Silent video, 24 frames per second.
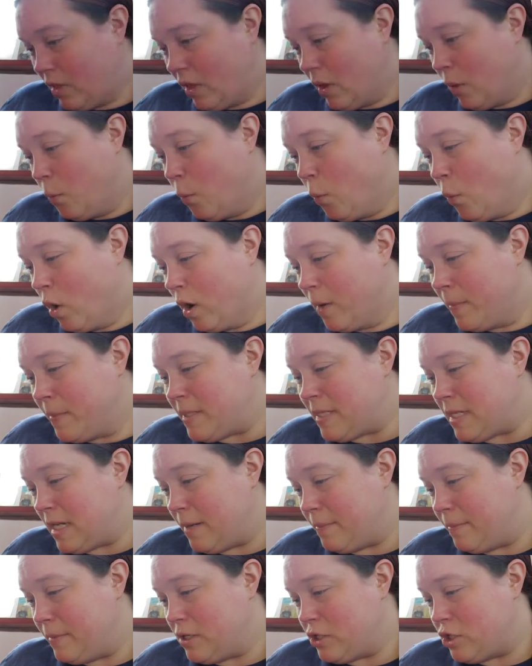warm
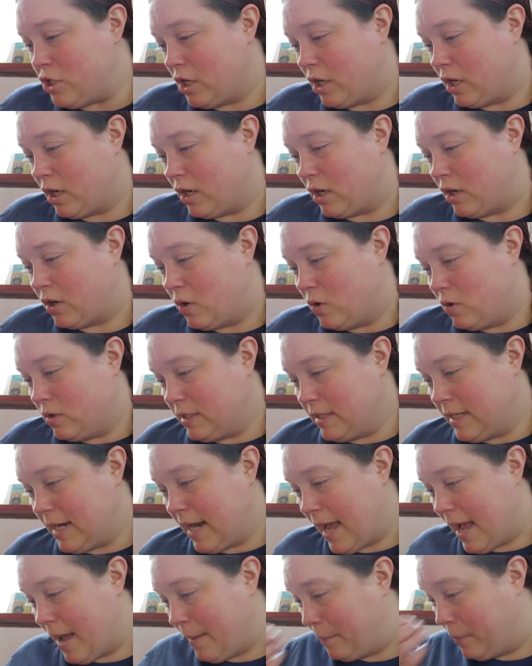cinnamon sugar,
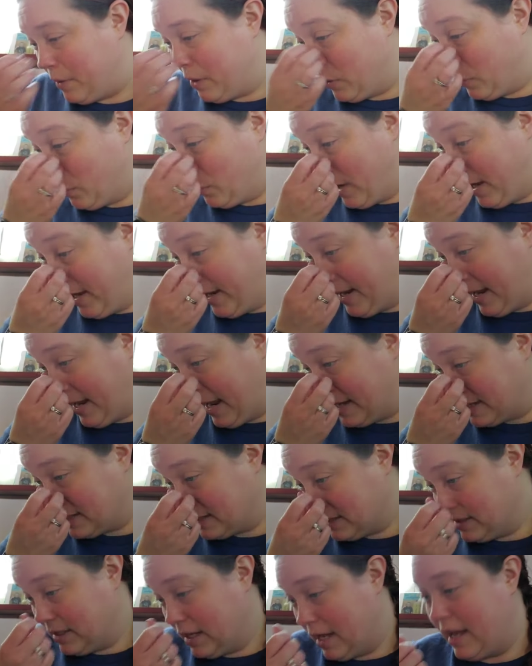golden apple, white
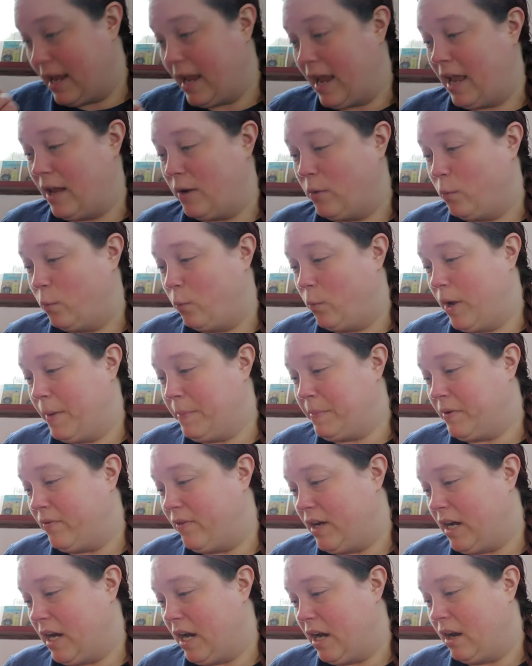hazelnut, and whipped
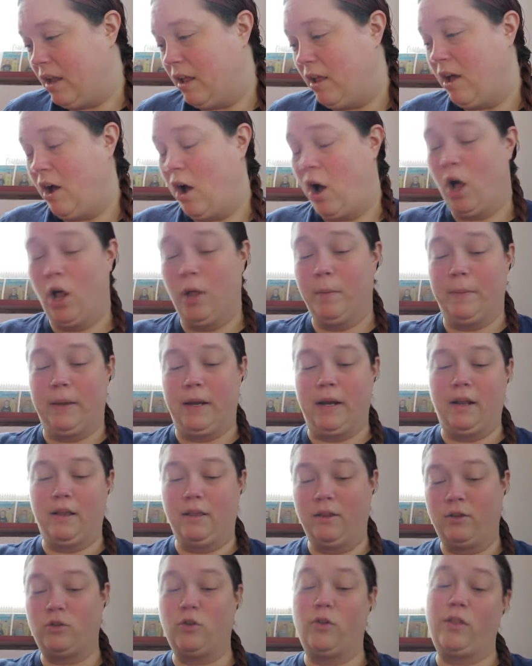vanilla
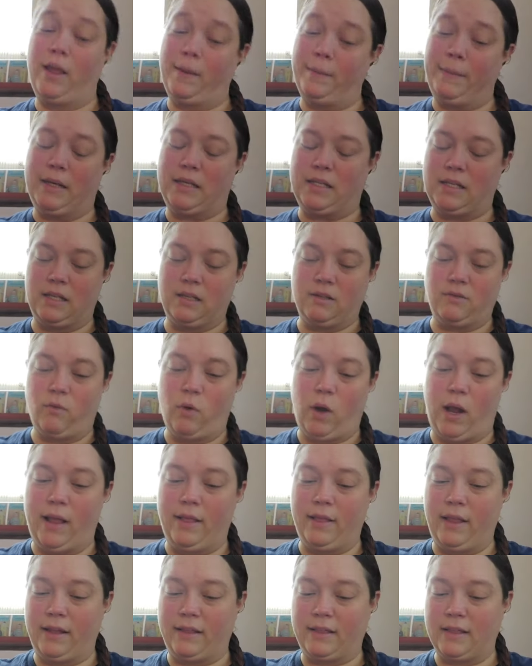almond. So that makes sense of why
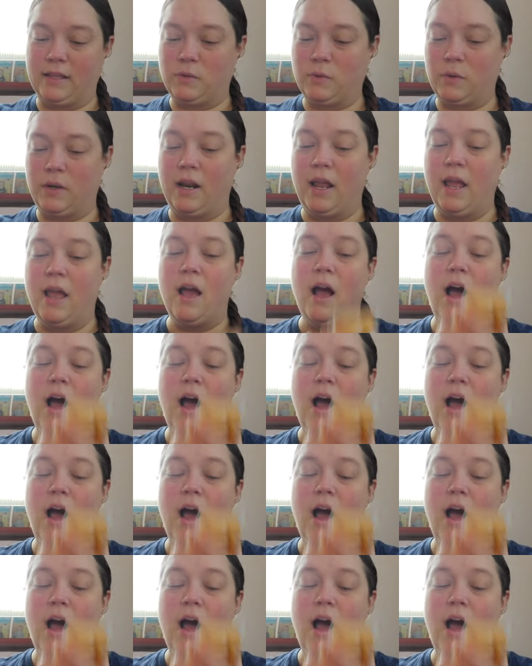I like this one.